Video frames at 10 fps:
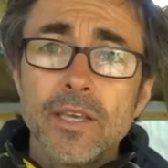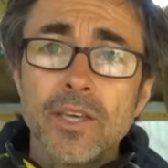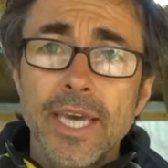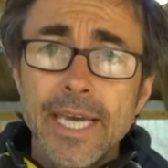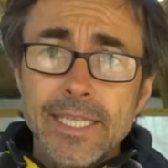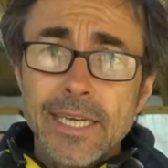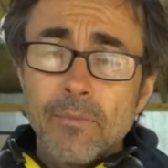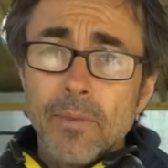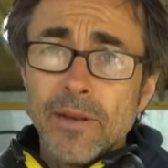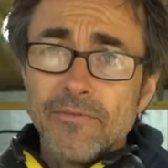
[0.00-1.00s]
your
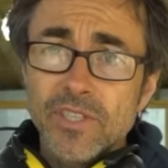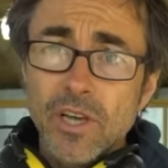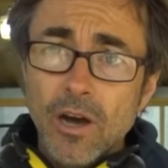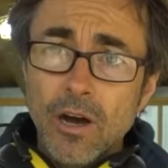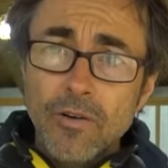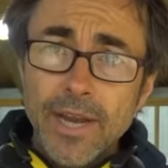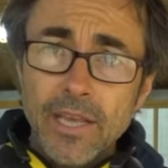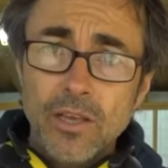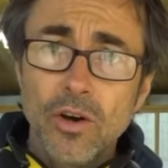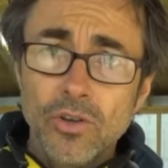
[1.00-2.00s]
kitchen plinths are
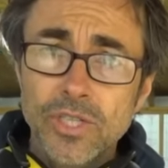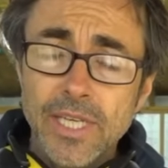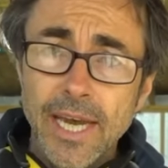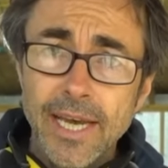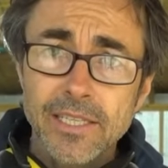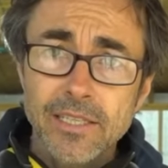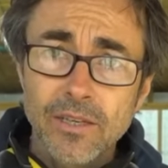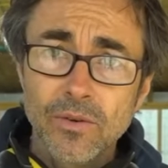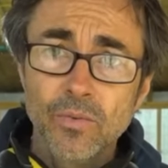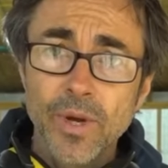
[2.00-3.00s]
in contact
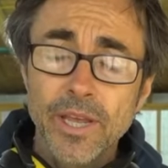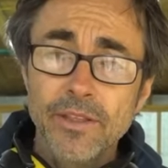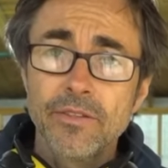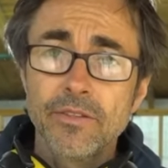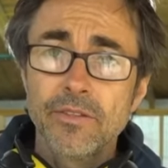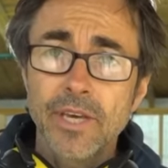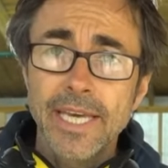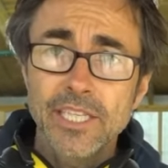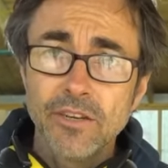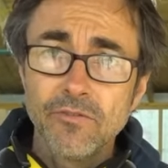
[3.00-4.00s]
with the
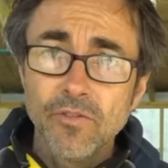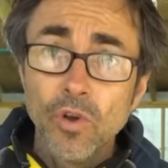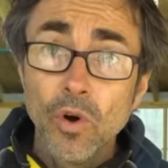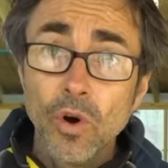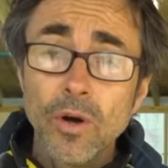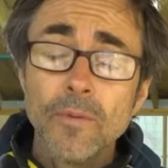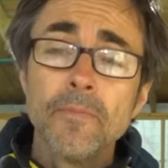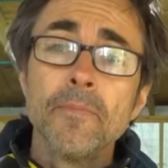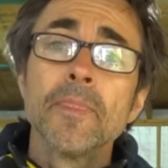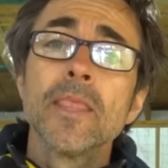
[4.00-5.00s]
kitchen floor.
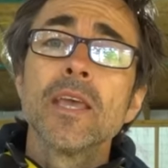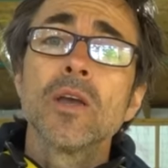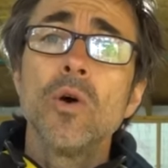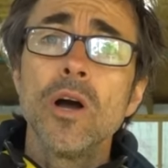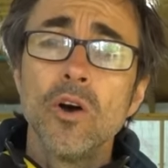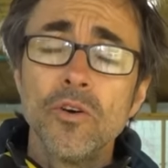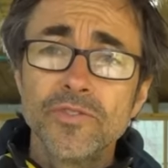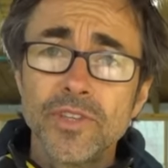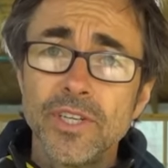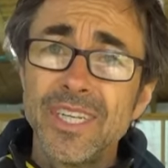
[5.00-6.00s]
Quite
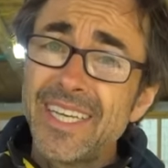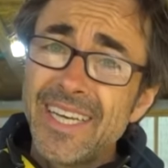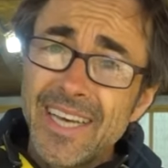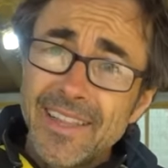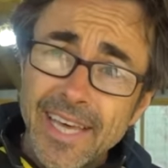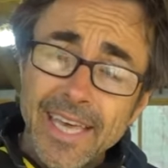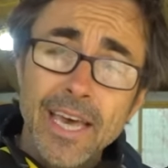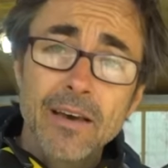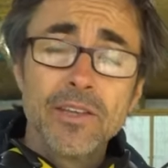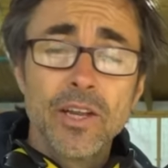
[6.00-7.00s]
often they
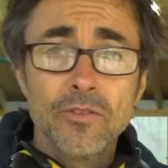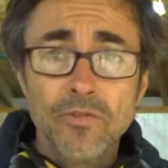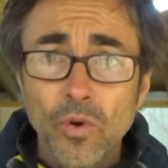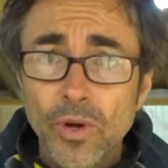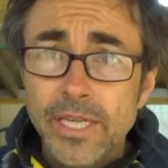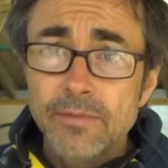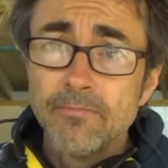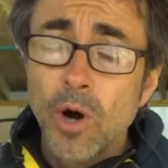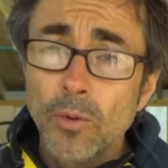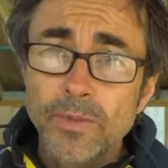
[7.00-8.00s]
get, the floor gets
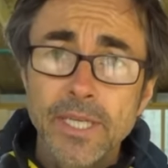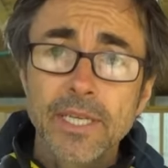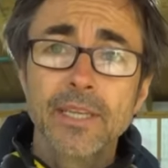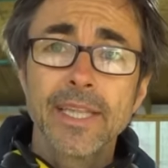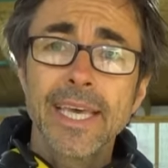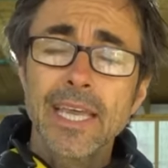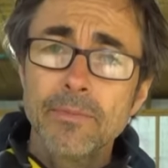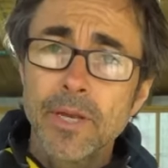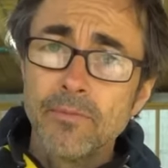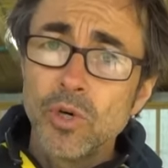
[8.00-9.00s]
mopped and they get a
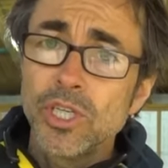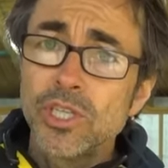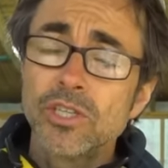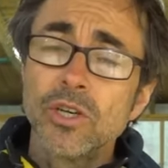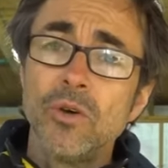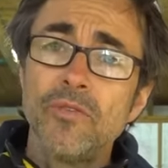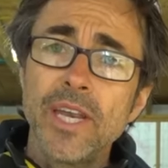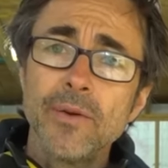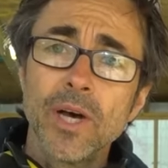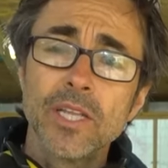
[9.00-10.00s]
bit of moisture. So if
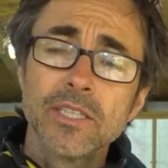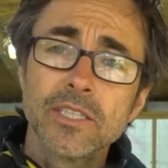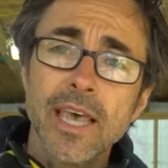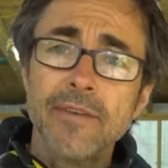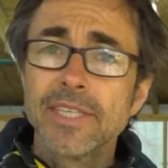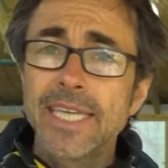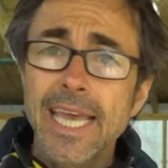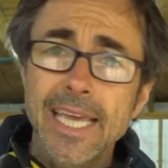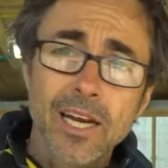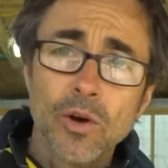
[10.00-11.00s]
anyone's ever
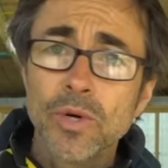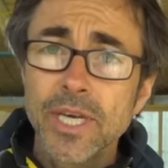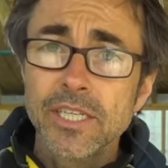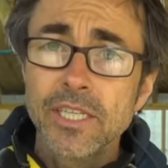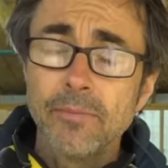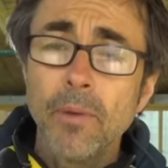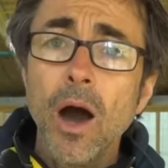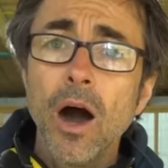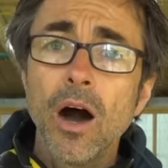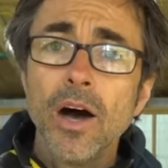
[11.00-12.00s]
taken an old kitchen
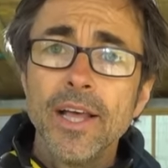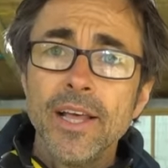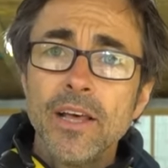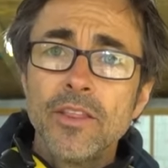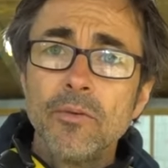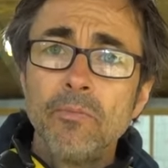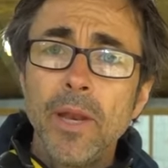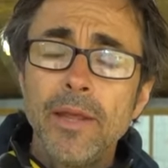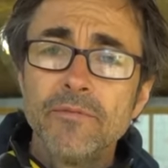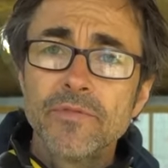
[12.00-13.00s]
apart, the
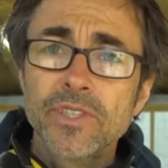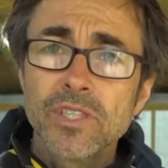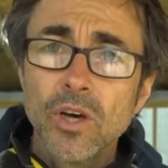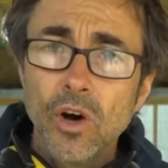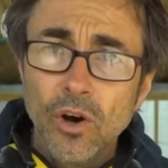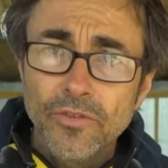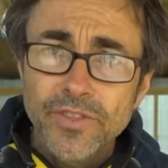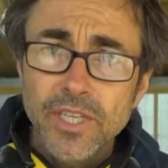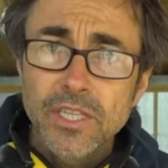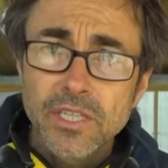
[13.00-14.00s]
plinths
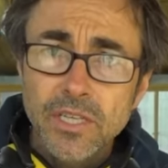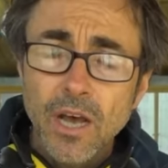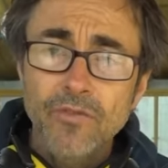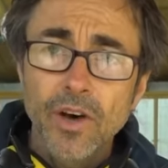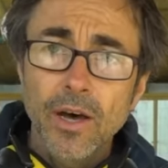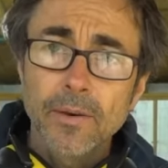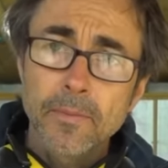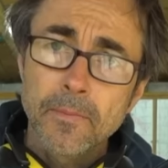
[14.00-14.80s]
often suffer